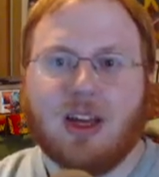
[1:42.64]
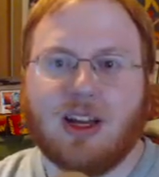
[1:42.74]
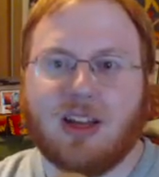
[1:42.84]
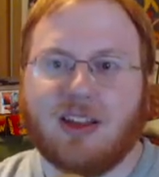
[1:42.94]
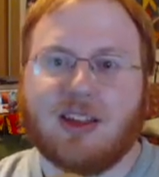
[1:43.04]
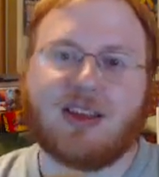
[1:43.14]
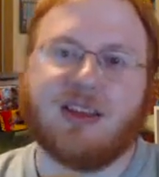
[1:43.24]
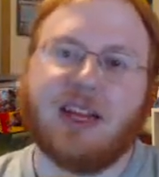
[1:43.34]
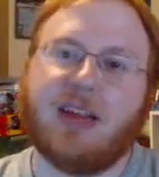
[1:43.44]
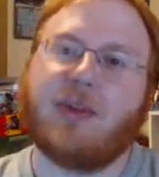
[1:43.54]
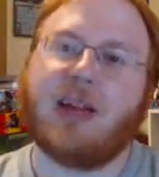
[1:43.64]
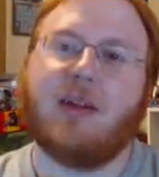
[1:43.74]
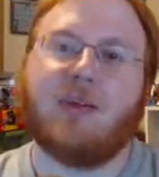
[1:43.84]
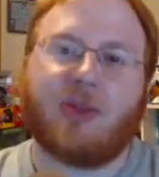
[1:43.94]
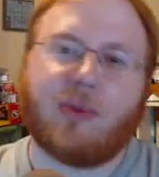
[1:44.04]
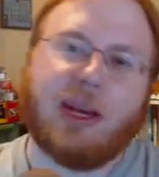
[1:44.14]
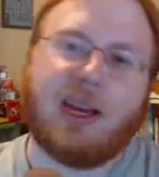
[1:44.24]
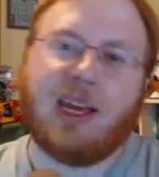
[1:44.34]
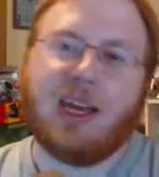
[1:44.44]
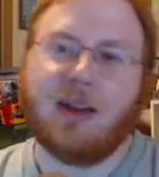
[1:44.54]
And thus the land became
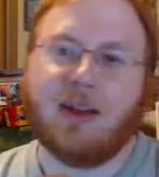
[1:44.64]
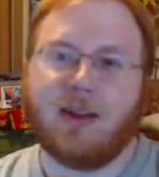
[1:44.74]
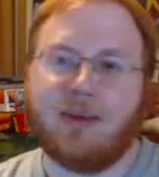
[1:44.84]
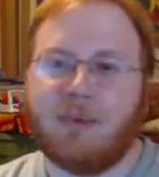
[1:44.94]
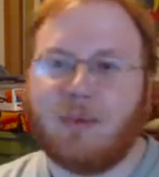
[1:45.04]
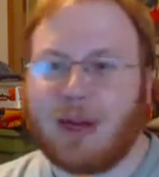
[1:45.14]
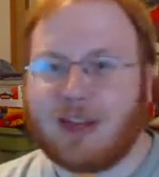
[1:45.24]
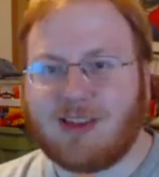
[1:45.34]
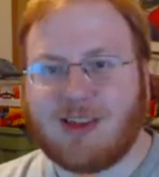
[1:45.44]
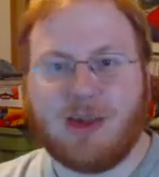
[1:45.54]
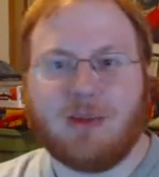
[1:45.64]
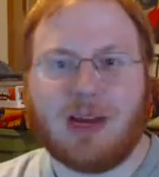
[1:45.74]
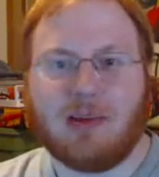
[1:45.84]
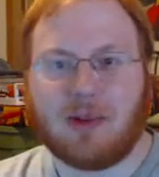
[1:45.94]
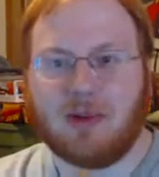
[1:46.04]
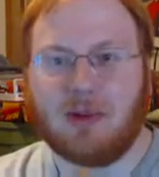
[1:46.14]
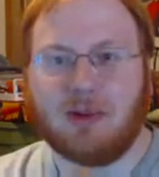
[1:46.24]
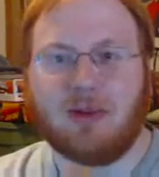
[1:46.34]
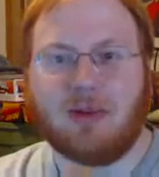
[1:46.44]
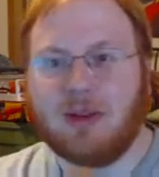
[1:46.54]
3D, but at the same time
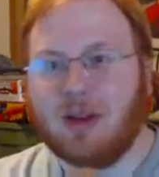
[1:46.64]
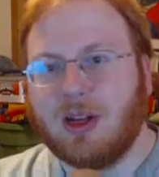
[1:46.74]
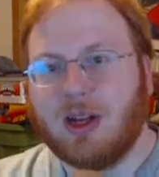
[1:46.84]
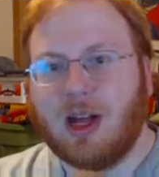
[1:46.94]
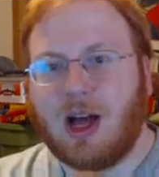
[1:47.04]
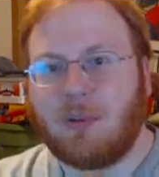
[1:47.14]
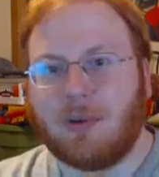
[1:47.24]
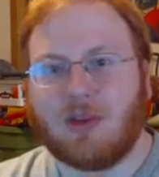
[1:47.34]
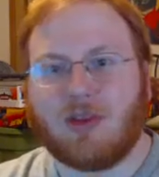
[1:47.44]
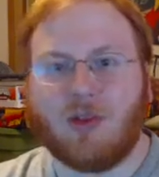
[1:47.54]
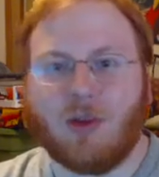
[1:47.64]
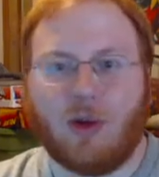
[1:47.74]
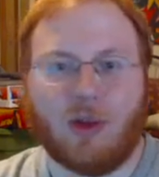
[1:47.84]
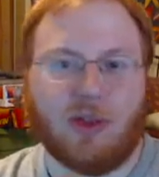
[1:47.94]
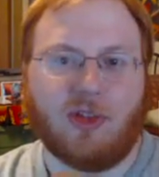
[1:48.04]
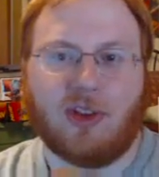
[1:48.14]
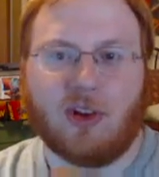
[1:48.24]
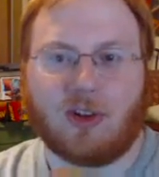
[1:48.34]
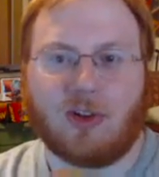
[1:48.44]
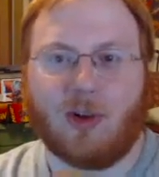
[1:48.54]
someone up and stole the
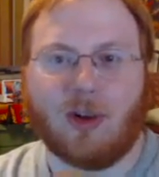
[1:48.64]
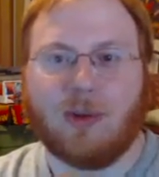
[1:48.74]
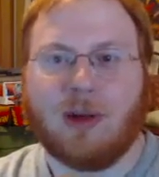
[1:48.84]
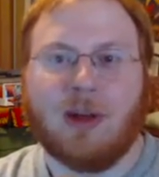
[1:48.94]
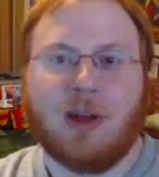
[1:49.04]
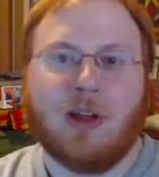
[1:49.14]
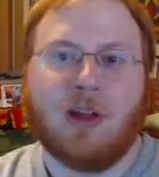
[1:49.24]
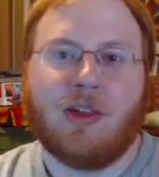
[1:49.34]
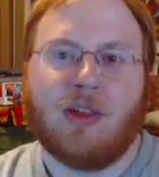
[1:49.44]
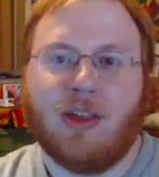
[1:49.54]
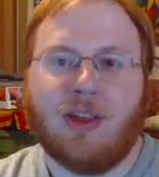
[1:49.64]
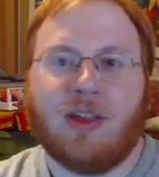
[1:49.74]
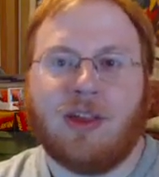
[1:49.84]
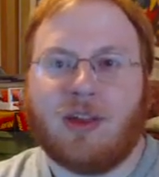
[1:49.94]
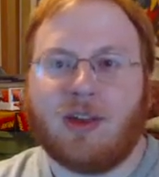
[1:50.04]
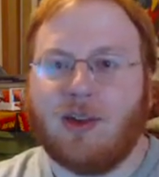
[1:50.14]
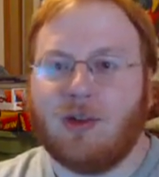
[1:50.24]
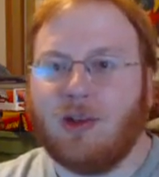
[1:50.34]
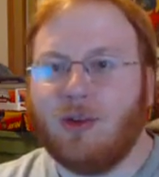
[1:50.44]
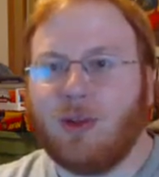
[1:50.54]
Dark Orb. So
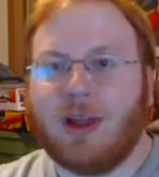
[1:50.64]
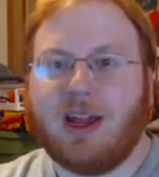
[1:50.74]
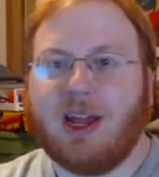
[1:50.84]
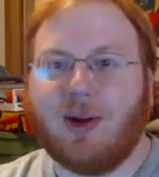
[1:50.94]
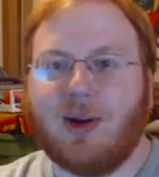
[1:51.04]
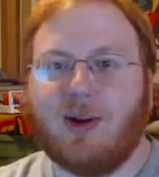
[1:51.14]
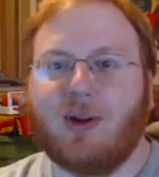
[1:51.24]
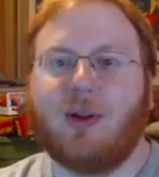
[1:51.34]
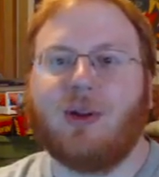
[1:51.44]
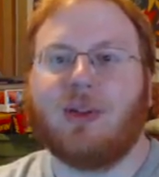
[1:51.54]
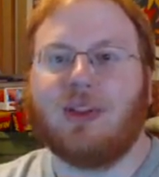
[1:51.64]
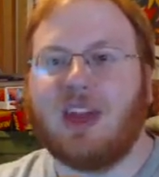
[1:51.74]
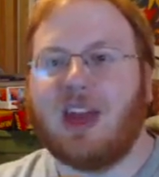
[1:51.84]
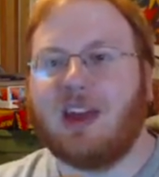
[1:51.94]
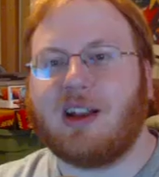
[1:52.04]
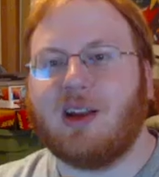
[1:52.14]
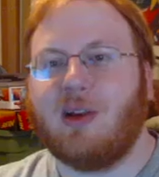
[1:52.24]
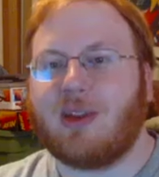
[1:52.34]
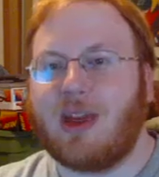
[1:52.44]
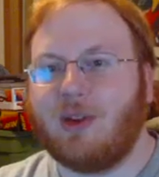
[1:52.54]
you play a hero that
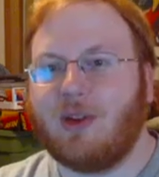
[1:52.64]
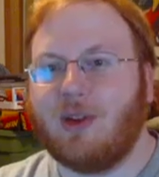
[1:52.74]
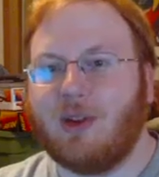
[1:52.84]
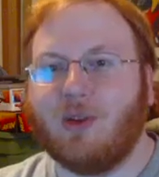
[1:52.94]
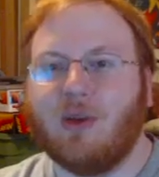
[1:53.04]
goes out to,